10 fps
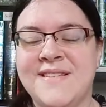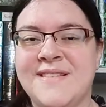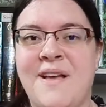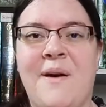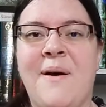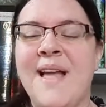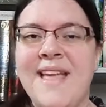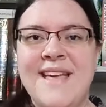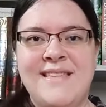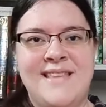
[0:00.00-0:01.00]
So
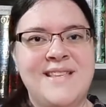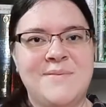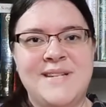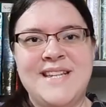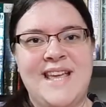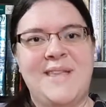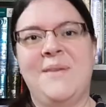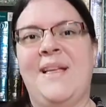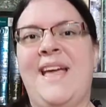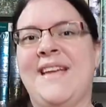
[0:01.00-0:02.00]
these would take you
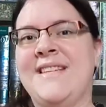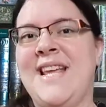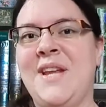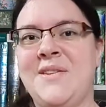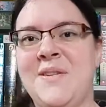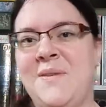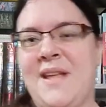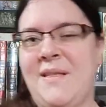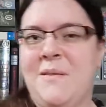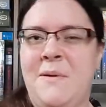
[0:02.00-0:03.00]
like a day or two to
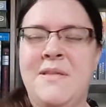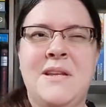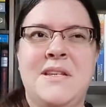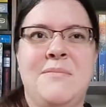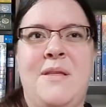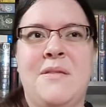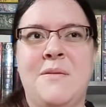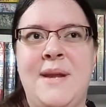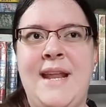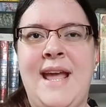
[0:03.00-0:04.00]
get through. I think it took me
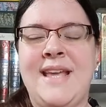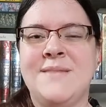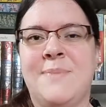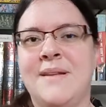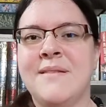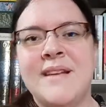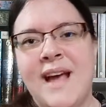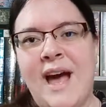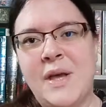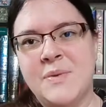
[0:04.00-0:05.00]
three days, but
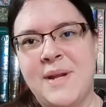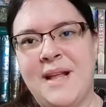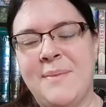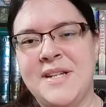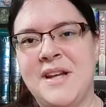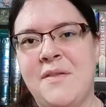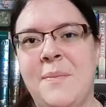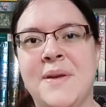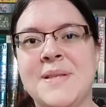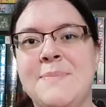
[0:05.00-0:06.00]
I was reading a bunch of other books.